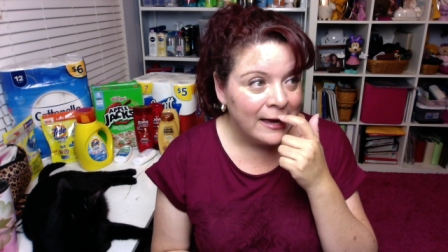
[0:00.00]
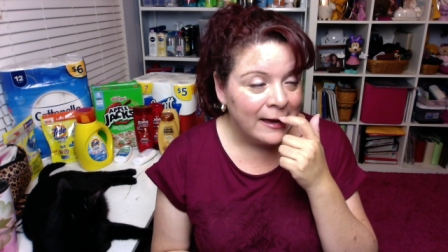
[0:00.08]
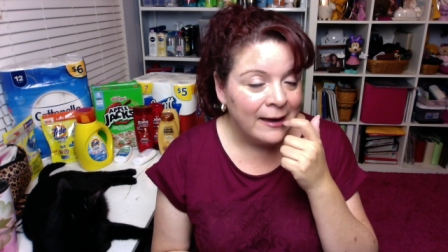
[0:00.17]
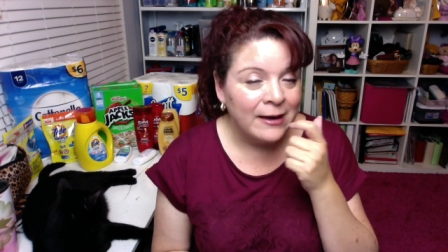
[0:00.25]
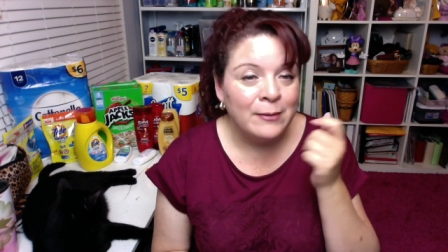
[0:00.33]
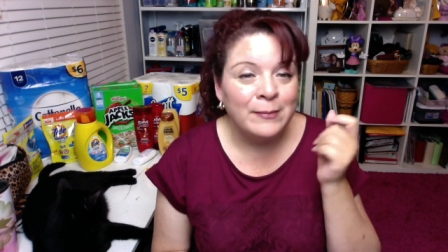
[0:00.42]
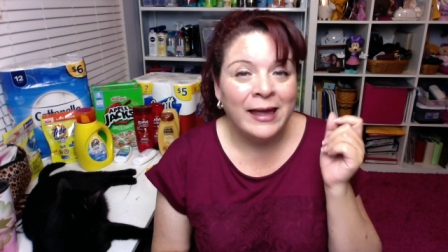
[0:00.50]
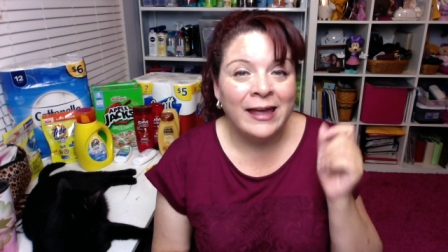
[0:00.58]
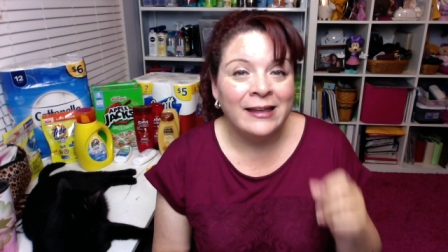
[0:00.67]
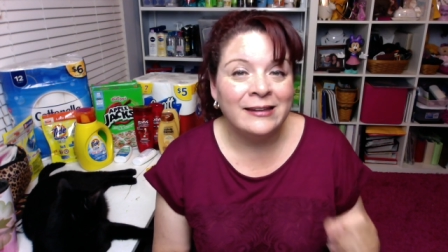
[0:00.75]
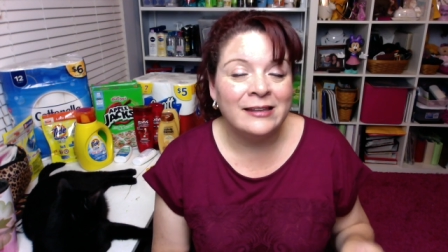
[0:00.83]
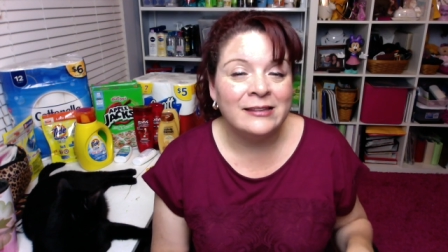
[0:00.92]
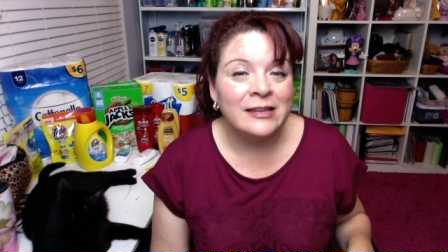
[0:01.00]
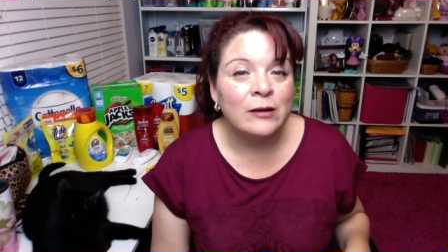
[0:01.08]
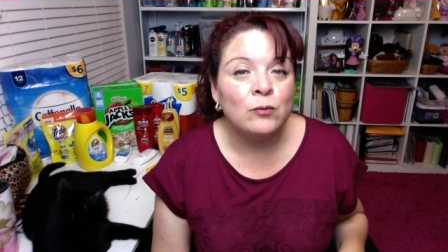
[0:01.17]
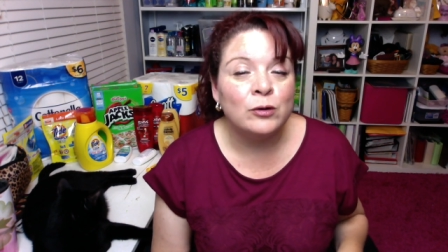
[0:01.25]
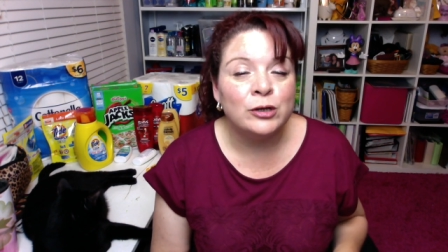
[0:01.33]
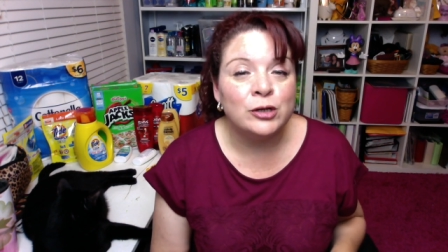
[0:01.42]
um, and that they
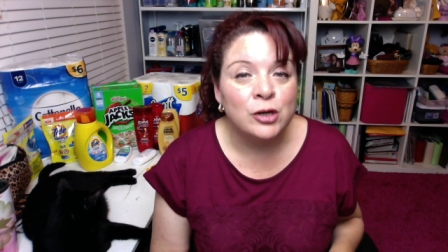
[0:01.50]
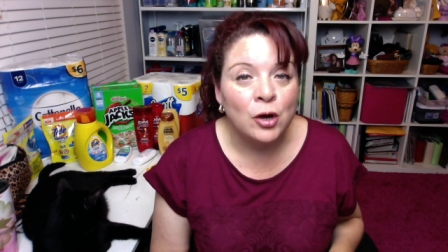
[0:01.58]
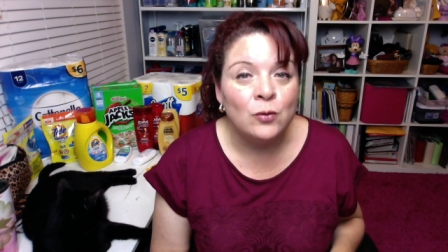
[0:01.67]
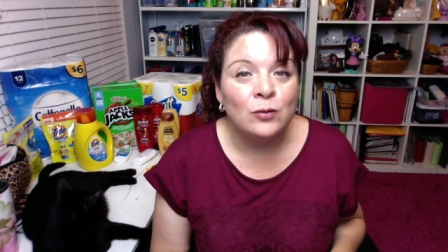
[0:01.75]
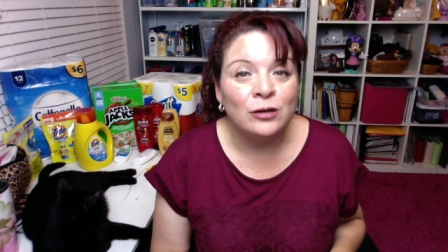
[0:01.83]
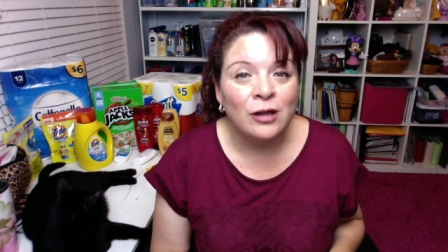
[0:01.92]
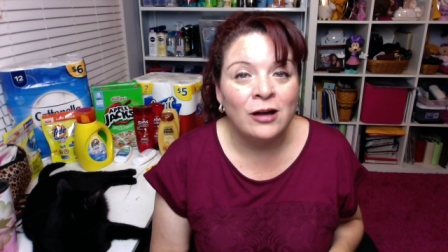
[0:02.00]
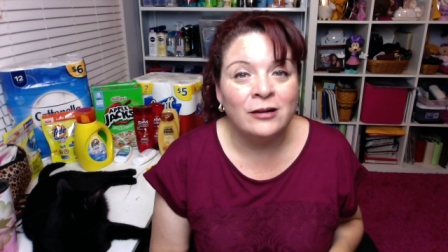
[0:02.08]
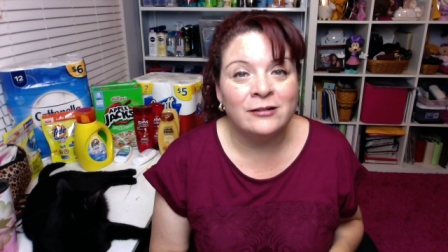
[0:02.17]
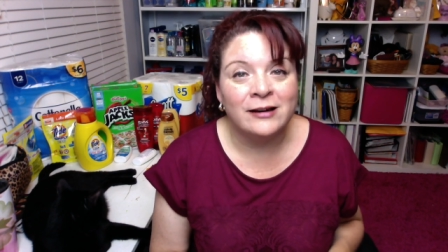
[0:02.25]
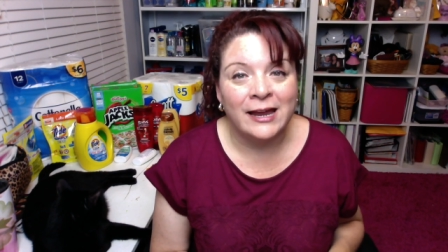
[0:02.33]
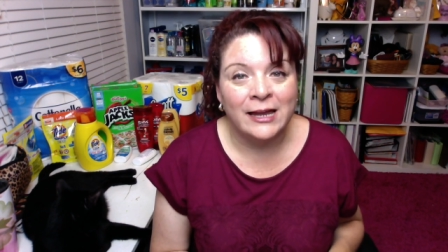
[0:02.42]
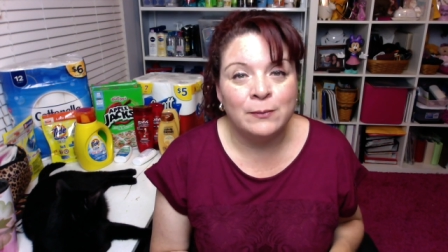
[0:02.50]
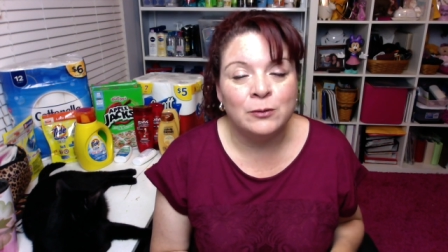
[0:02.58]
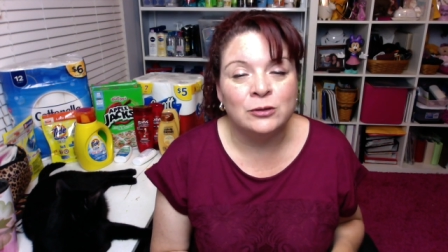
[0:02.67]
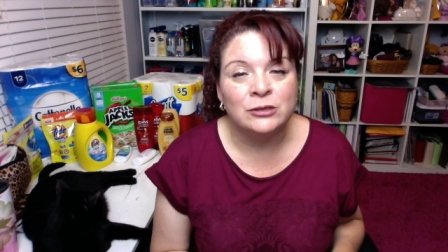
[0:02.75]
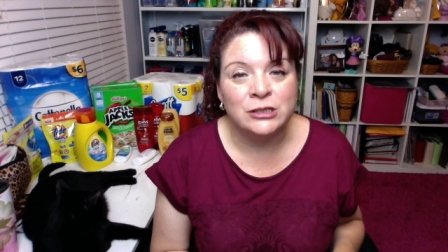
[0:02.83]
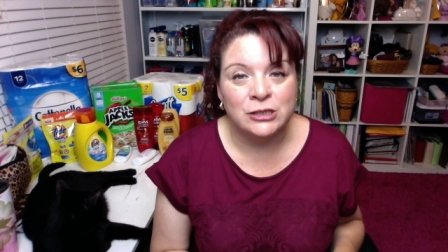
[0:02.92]
were no longer
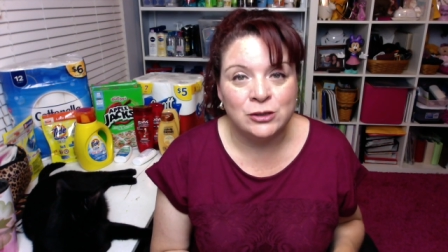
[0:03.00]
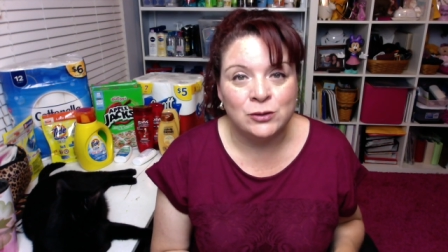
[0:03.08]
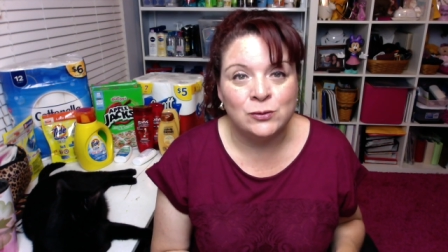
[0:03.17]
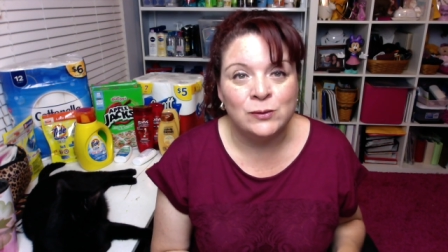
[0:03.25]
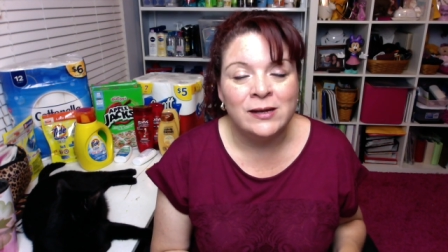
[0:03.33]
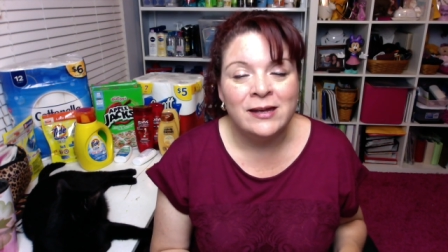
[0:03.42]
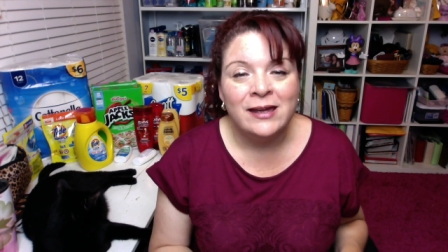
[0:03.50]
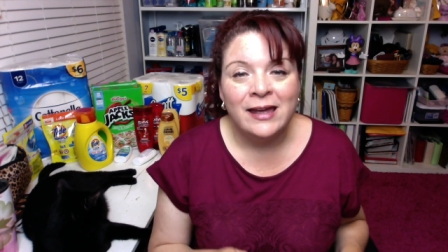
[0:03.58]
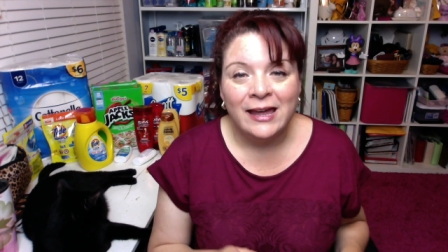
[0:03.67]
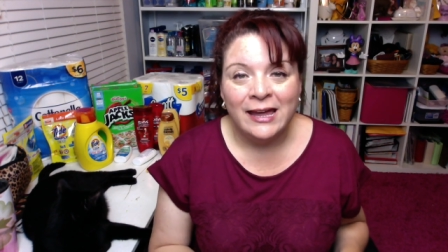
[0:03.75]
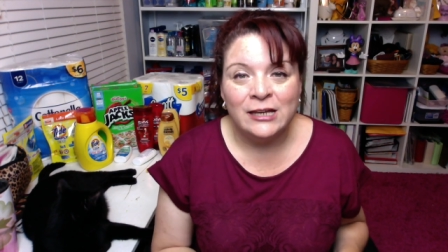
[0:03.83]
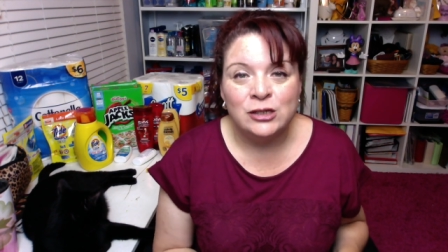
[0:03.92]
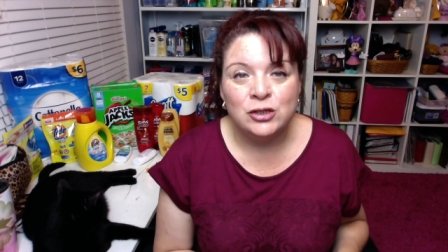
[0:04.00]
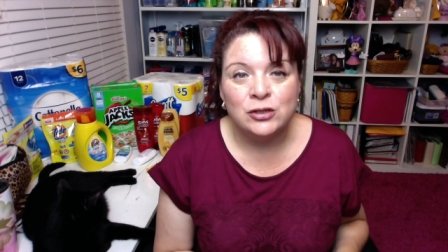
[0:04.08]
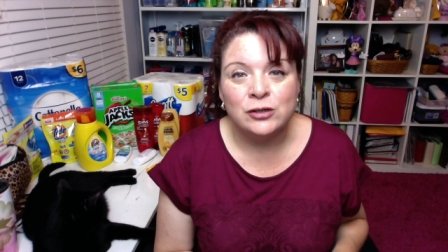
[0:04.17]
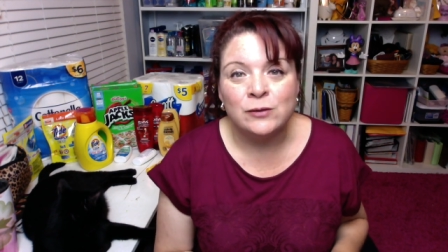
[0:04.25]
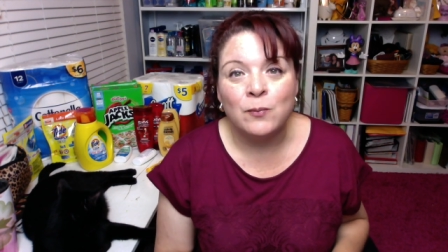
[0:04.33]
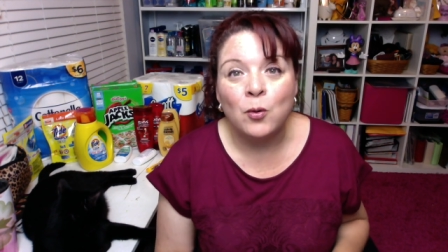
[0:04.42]
able to
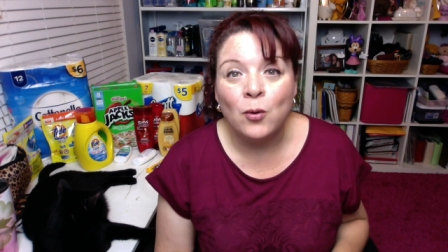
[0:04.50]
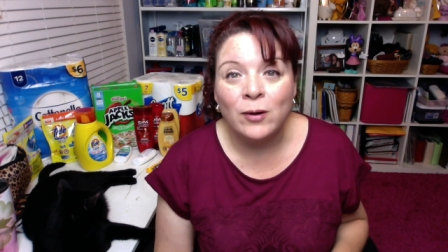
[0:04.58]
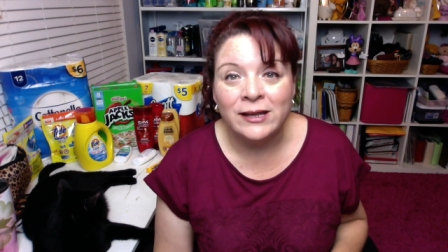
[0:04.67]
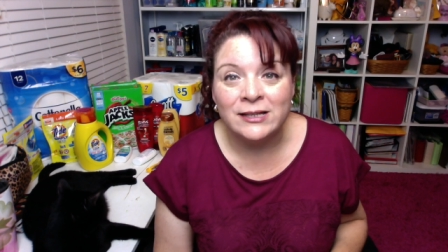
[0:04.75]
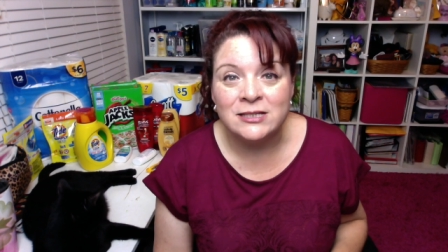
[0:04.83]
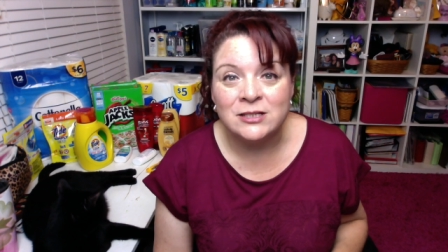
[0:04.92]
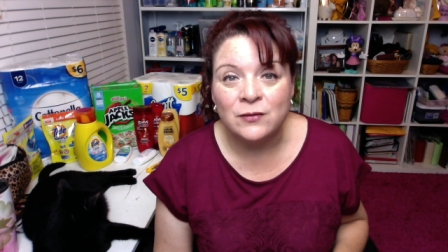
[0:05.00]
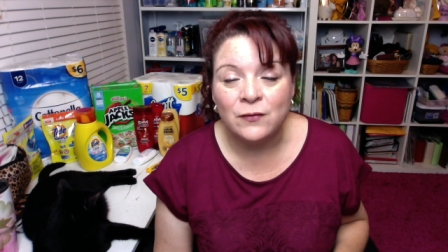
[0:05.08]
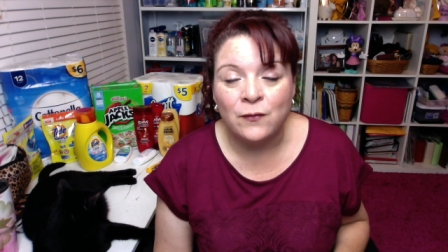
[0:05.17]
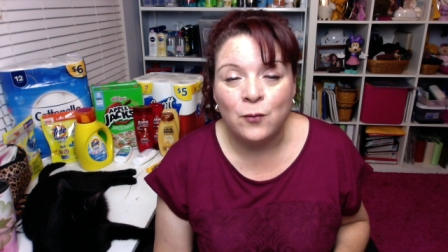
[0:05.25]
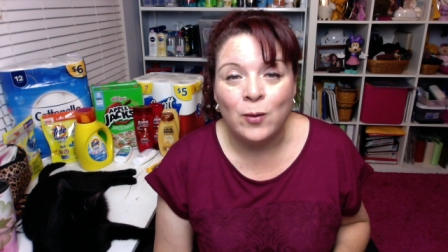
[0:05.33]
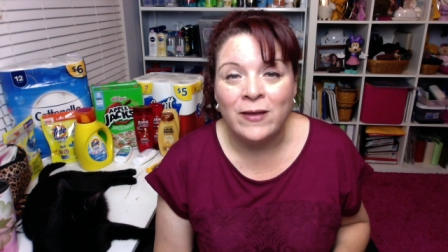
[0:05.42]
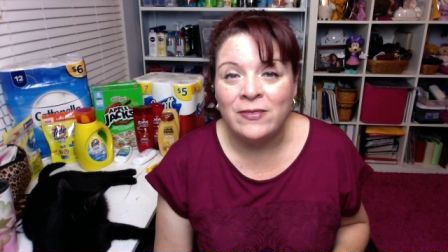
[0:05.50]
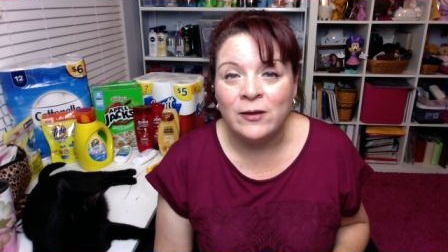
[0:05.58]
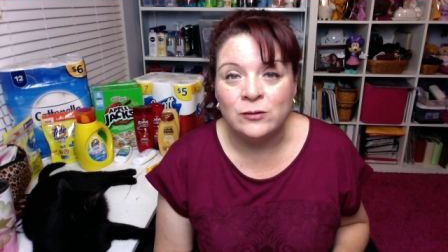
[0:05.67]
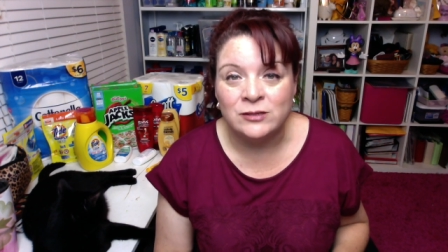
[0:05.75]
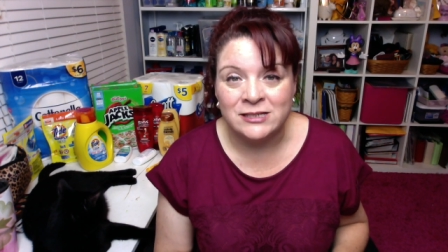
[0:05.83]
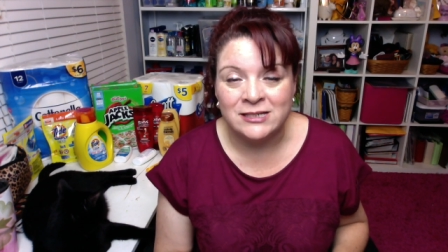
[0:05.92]
enter points when
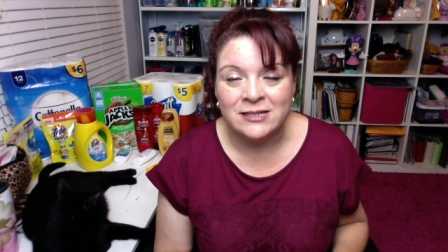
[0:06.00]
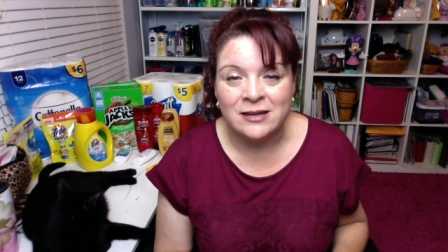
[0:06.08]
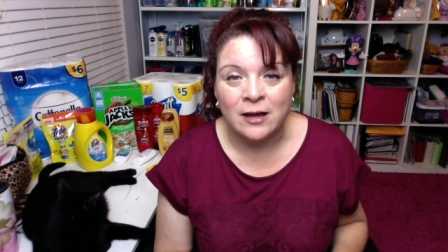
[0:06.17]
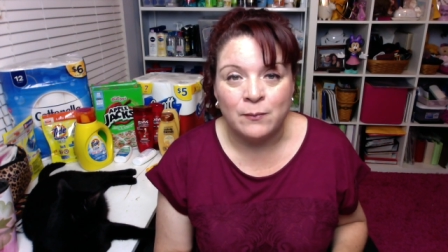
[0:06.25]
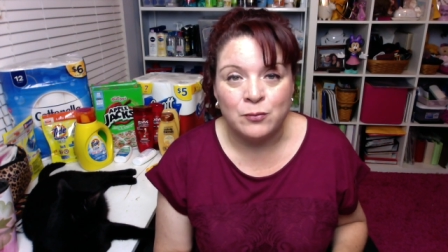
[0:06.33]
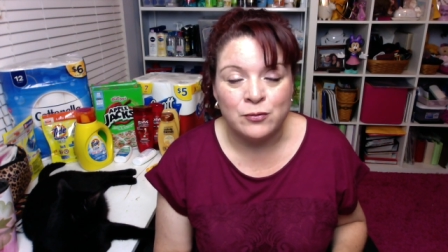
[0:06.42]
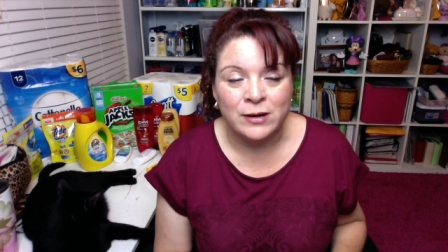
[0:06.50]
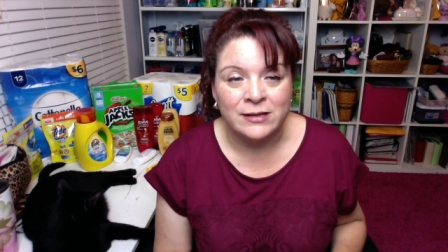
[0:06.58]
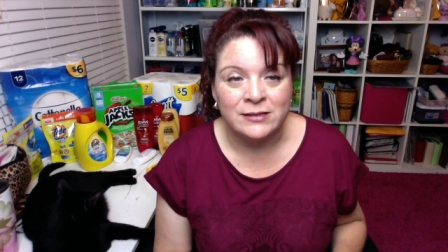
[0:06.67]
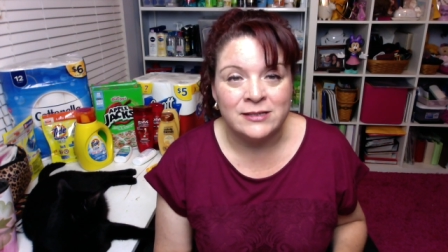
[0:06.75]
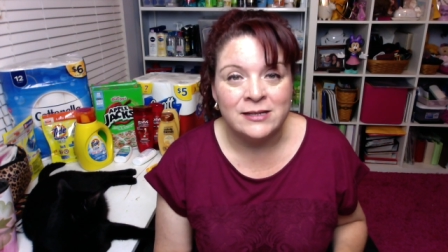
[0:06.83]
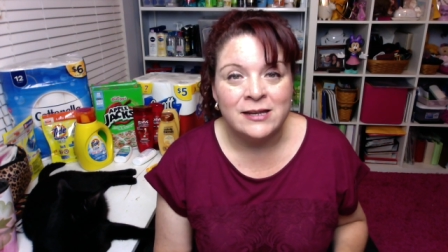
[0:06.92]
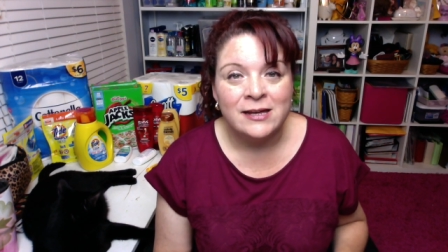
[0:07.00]
those did not print.